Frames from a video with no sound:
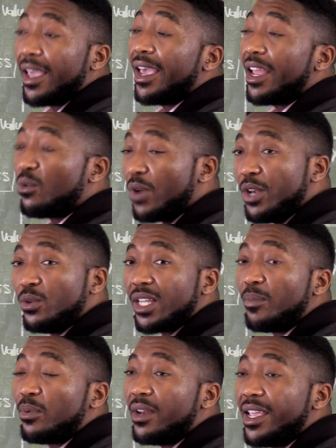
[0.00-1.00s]
And when you
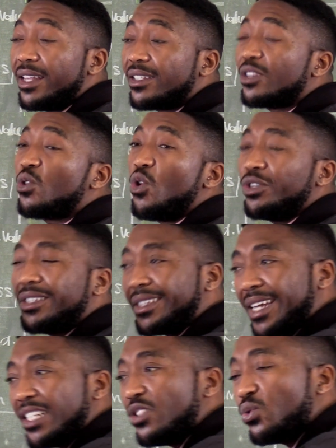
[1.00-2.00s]
tabulate, go
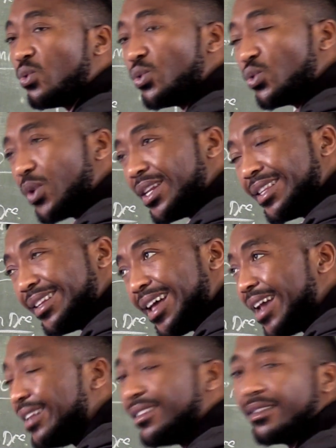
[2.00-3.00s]
straight to
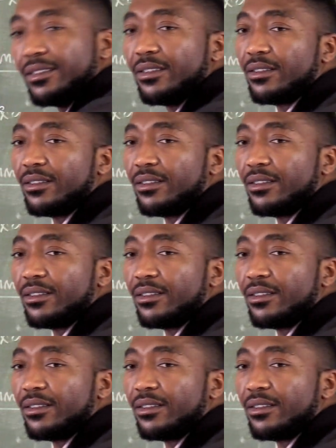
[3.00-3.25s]
29th.